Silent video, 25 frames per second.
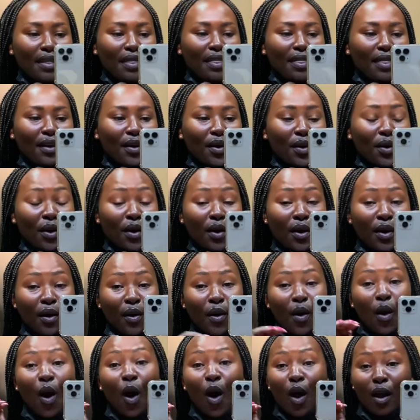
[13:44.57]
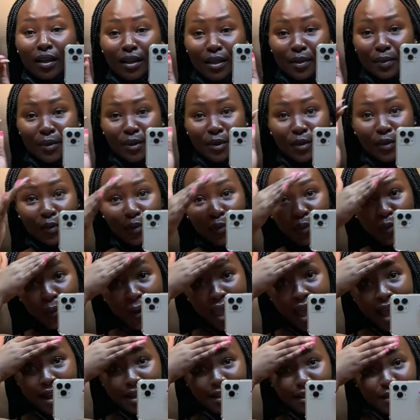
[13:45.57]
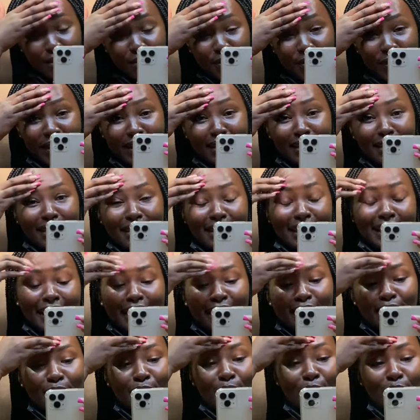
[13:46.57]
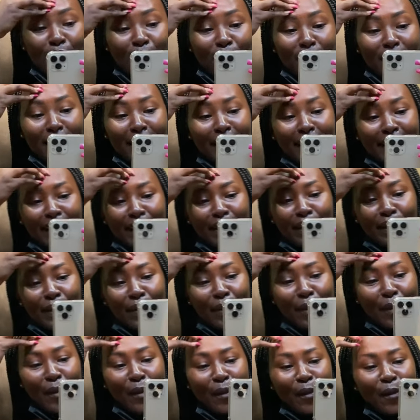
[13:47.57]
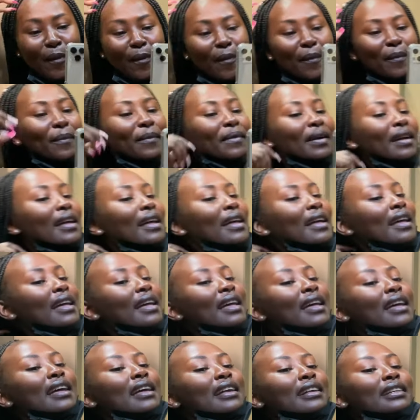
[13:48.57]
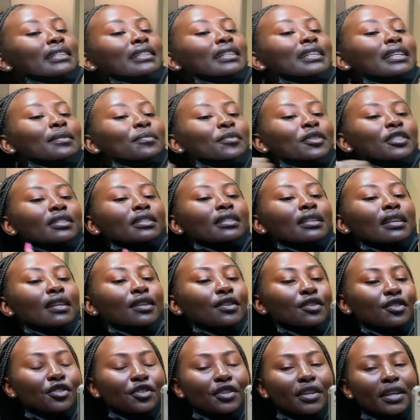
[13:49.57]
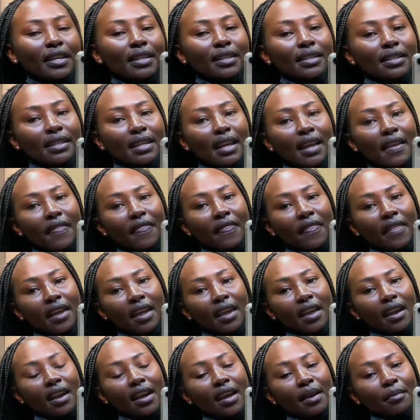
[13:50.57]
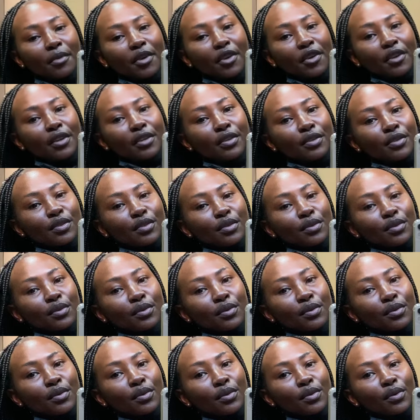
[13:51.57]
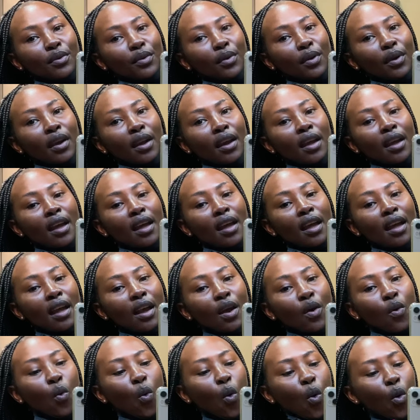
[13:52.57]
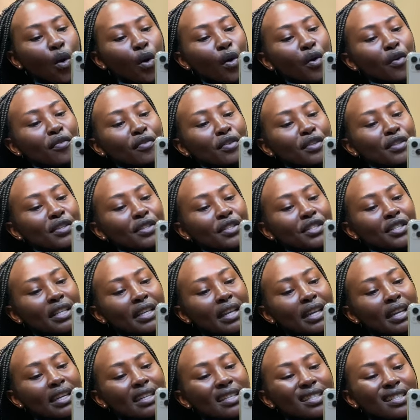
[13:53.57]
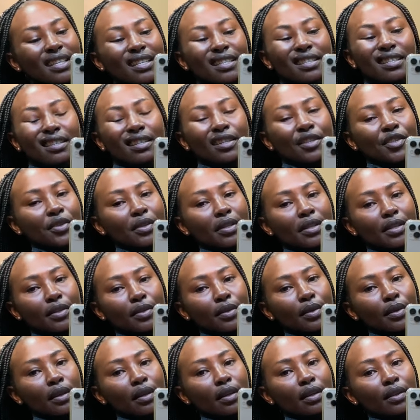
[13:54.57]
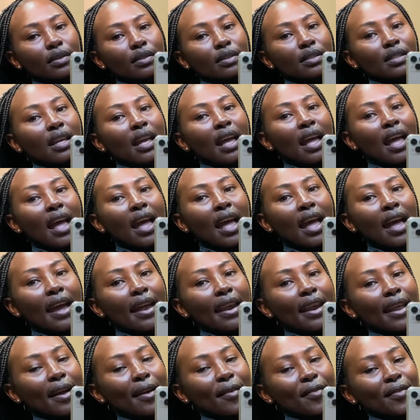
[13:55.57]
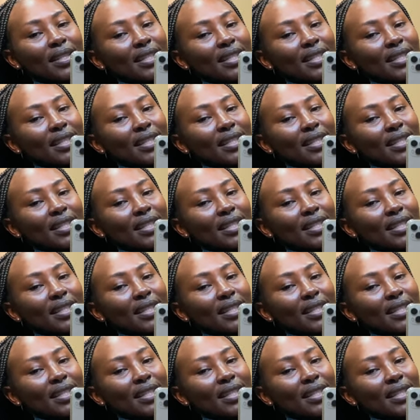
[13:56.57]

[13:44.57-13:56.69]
the Hollywood wax went later on when I get home. So let me just get dressed and then I'm going to walk over to Janelle's. It's literally so close, and have a